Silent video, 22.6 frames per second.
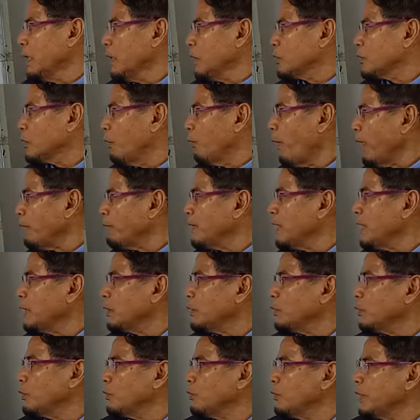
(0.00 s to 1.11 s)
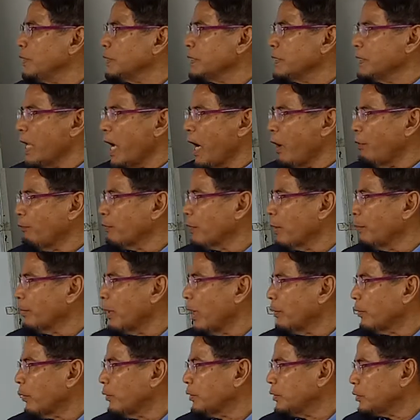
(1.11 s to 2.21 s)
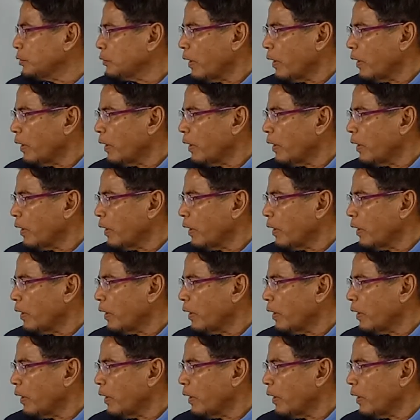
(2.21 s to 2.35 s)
So what we need to do is now, from now on,